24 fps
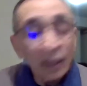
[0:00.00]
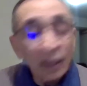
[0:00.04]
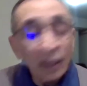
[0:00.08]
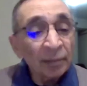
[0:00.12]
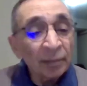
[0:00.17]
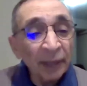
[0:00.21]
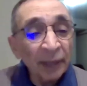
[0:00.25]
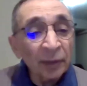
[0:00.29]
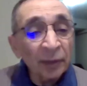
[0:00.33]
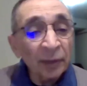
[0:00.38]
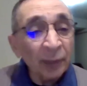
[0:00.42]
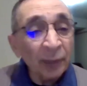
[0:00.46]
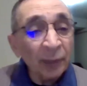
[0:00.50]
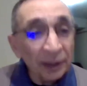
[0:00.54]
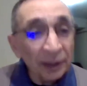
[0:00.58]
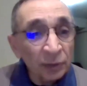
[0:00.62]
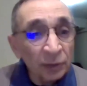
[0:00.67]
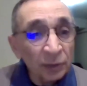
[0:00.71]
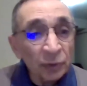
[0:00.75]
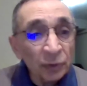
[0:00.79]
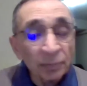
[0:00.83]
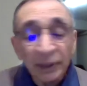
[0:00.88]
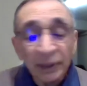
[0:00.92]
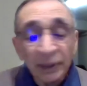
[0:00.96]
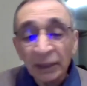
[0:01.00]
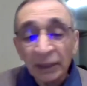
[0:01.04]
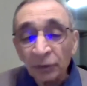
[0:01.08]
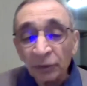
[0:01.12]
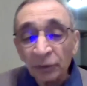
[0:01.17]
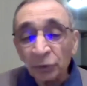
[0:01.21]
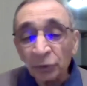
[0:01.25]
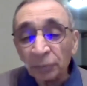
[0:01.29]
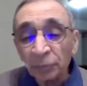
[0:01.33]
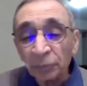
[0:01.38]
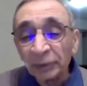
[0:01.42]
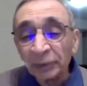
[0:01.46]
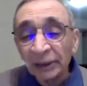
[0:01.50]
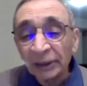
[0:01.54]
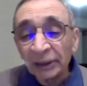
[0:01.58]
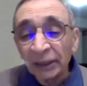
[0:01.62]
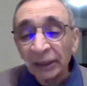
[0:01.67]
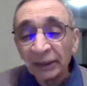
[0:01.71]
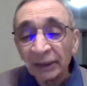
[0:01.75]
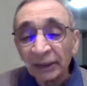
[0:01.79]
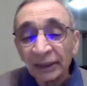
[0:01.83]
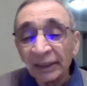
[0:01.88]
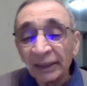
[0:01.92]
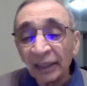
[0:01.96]
My mother would be in Guru Prasad
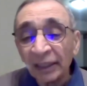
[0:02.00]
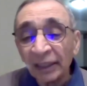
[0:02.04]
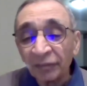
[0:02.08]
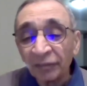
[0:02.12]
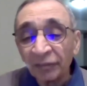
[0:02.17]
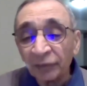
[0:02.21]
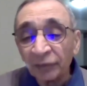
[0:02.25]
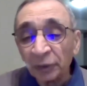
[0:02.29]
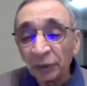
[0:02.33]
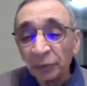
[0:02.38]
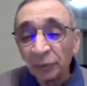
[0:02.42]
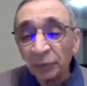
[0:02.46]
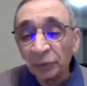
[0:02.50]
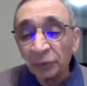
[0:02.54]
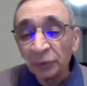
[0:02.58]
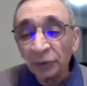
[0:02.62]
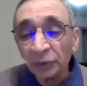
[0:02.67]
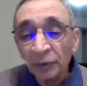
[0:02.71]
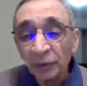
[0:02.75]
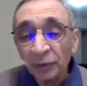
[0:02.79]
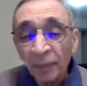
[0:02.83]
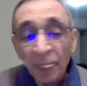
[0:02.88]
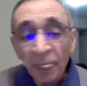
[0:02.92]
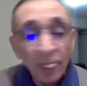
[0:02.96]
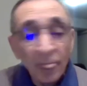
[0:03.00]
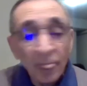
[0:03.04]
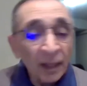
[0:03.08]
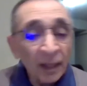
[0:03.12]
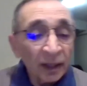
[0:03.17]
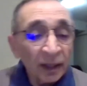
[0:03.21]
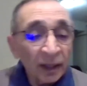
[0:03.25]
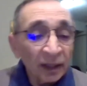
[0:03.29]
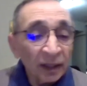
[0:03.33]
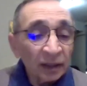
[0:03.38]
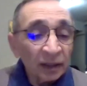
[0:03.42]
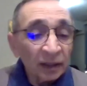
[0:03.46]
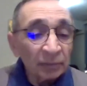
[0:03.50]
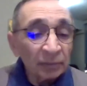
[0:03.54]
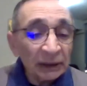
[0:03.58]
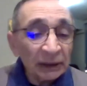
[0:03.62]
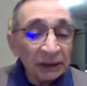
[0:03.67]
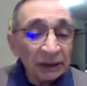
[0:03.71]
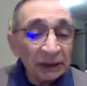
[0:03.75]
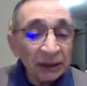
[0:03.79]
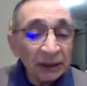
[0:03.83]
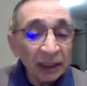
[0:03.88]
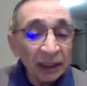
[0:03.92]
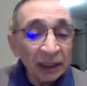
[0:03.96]
in the afternoons, but
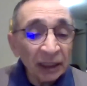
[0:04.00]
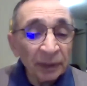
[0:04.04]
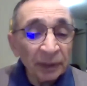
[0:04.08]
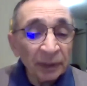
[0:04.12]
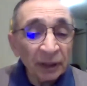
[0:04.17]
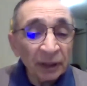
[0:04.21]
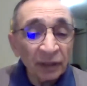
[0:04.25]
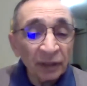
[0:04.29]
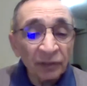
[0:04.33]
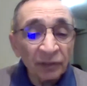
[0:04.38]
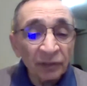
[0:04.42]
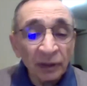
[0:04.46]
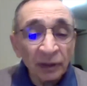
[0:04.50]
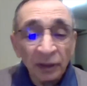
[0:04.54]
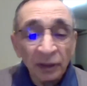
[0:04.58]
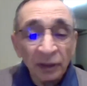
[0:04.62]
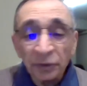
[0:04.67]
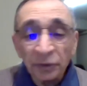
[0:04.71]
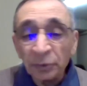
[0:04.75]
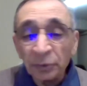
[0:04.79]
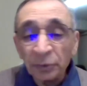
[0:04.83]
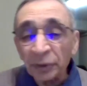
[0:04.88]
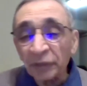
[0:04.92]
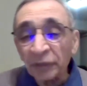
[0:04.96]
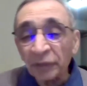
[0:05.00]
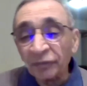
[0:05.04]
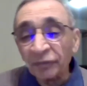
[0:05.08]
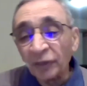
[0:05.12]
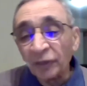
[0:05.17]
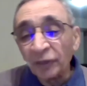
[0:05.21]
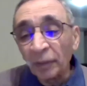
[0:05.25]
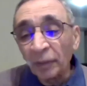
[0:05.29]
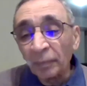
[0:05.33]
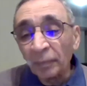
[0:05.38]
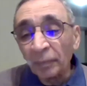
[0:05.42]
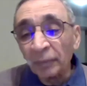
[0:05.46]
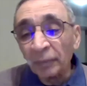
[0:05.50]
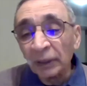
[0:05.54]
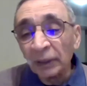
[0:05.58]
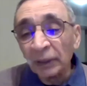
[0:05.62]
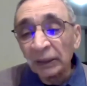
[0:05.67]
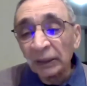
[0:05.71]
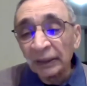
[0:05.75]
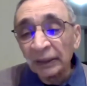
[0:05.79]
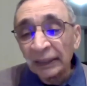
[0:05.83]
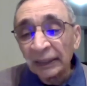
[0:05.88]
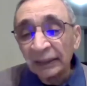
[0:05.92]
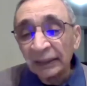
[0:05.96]
she had been given the duty from,
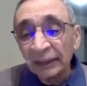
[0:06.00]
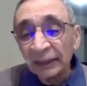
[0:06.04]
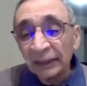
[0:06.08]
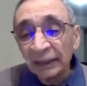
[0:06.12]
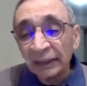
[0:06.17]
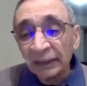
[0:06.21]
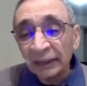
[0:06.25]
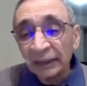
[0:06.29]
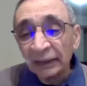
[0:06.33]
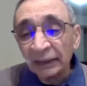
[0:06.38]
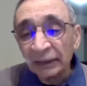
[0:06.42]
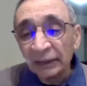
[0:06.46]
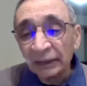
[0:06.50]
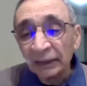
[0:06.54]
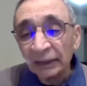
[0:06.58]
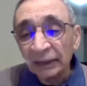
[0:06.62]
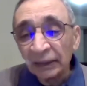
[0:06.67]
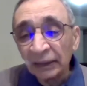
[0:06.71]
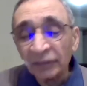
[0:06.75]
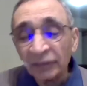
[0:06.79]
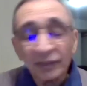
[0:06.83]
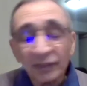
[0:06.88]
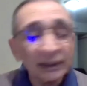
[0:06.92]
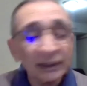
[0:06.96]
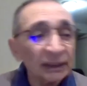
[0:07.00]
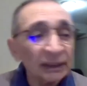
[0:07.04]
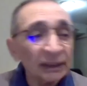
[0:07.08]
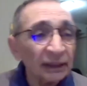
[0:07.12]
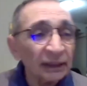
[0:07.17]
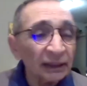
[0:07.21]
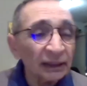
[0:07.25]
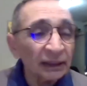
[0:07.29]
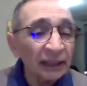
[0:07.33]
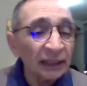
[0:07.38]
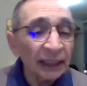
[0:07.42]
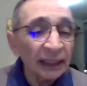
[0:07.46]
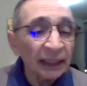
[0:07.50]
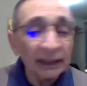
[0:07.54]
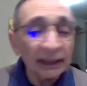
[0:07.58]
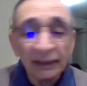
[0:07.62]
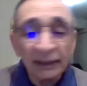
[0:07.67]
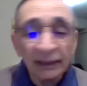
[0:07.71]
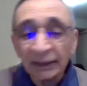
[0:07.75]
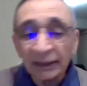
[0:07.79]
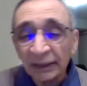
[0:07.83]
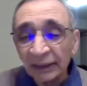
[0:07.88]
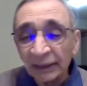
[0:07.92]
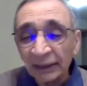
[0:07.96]
I think, her visit in
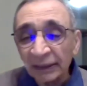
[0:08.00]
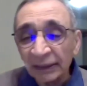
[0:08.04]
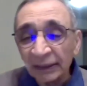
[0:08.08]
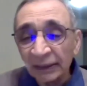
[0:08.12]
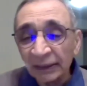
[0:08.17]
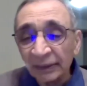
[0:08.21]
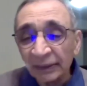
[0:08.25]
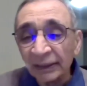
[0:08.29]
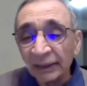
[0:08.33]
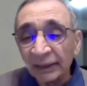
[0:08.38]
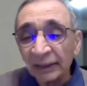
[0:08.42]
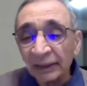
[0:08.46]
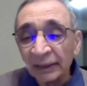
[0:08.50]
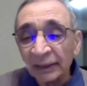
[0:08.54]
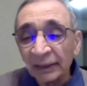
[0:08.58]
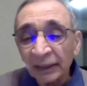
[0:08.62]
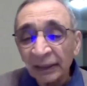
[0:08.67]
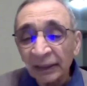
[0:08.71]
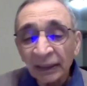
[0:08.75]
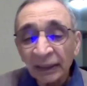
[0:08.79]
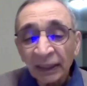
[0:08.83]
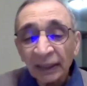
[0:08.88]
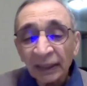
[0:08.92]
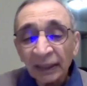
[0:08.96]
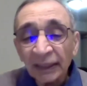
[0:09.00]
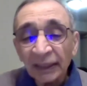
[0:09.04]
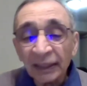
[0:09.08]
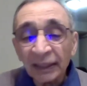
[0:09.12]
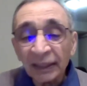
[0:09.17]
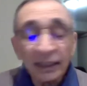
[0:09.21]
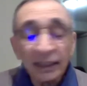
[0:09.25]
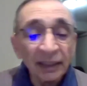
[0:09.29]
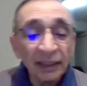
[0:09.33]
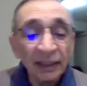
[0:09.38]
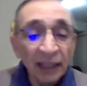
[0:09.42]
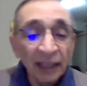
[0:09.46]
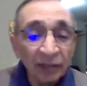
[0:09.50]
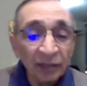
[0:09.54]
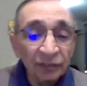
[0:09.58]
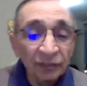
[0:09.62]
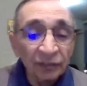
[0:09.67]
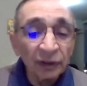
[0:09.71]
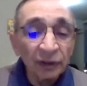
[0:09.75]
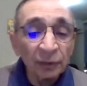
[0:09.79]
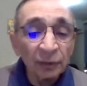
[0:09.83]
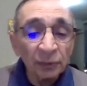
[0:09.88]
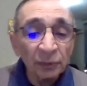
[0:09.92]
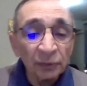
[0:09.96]
1963, that in the
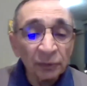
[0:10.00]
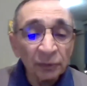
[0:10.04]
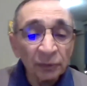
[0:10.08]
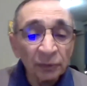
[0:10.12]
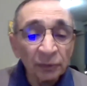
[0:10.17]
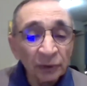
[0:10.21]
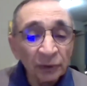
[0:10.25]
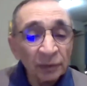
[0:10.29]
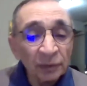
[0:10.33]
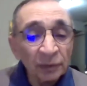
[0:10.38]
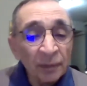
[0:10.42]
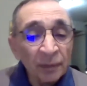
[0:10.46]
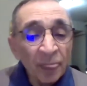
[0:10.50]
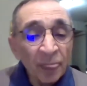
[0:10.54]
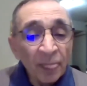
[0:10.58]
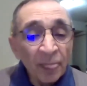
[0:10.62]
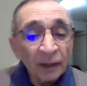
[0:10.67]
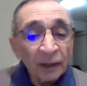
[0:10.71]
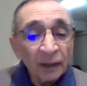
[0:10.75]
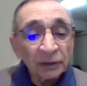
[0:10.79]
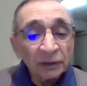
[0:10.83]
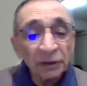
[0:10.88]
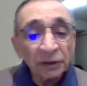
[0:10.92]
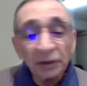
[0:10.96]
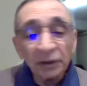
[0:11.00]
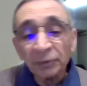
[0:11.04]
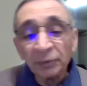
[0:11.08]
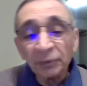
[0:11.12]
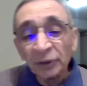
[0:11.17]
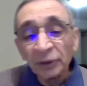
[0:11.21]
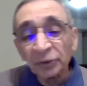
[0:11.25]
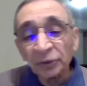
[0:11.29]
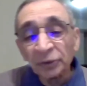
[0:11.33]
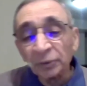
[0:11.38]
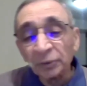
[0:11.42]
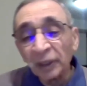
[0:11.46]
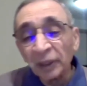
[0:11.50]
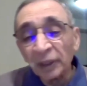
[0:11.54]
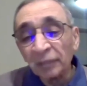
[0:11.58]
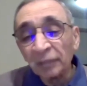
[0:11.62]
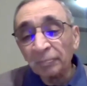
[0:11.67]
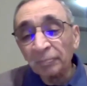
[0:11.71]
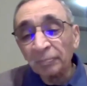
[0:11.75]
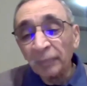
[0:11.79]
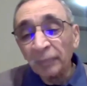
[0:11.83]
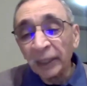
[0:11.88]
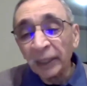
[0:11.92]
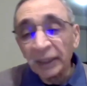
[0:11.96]
afternoons, she was to help
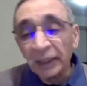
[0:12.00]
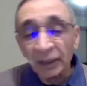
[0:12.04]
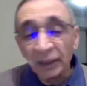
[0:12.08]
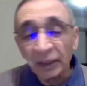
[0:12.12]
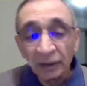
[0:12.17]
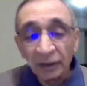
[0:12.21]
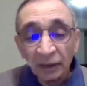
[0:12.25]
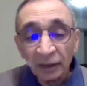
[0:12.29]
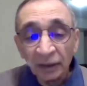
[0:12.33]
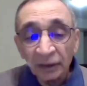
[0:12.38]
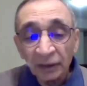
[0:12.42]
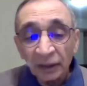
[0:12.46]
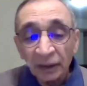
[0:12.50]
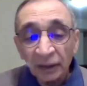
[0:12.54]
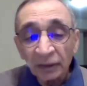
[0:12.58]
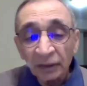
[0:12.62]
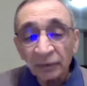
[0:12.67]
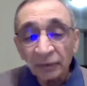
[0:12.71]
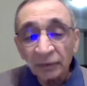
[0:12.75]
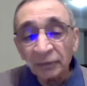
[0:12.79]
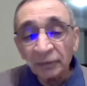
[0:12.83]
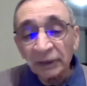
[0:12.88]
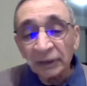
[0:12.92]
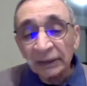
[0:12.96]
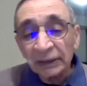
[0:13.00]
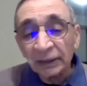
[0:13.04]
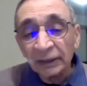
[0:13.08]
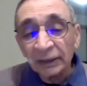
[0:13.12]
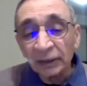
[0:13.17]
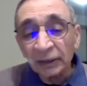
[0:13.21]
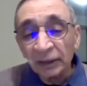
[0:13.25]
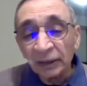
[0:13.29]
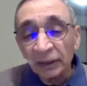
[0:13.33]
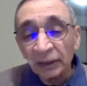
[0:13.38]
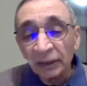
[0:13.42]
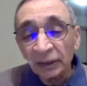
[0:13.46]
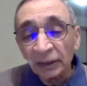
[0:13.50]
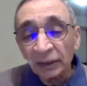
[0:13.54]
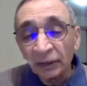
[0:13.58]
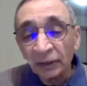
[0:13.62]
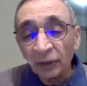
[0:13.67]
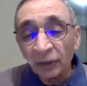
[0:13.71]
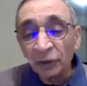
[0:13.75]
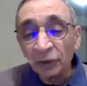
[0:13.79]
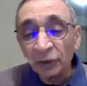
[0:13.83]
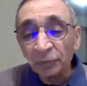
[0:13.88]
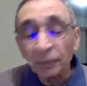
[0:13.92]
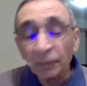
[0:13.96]
Mani with her
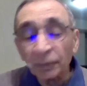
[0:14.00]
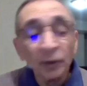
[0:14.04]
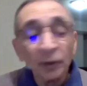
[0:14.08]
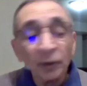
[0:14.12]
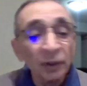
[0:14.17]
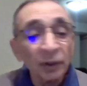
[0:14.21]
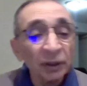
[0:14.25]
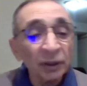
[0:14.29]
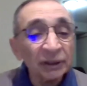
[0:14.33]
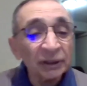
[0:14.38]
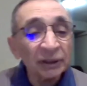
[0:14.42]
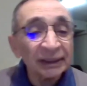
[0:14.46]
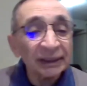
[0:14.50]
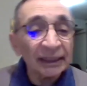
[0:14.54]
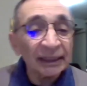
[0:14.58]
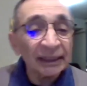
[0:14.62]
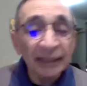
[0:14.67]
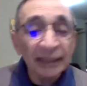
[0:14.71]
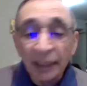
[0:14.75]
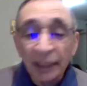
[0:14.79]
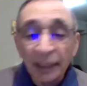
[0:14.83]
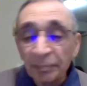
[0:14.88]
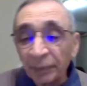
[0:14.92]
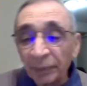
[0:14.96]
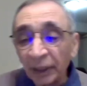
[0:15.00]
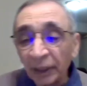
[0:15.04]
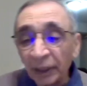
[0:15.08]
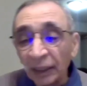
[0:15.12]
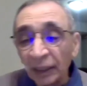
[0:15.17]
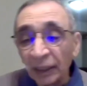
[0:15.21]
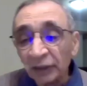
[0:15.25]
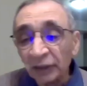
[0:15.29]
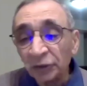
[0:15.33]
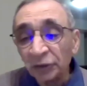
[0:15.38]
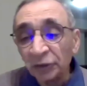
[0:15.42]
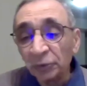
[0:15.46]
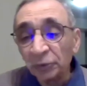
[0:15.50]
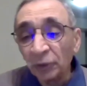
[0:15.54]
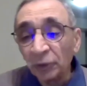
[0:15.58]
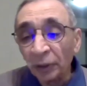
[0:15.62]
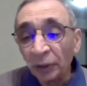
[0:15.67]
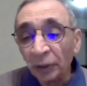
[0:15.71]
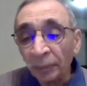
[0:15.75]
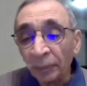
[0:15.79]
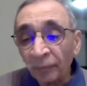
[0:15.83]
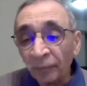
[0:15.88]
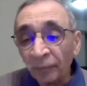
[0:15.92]
correspondence and typing and so on.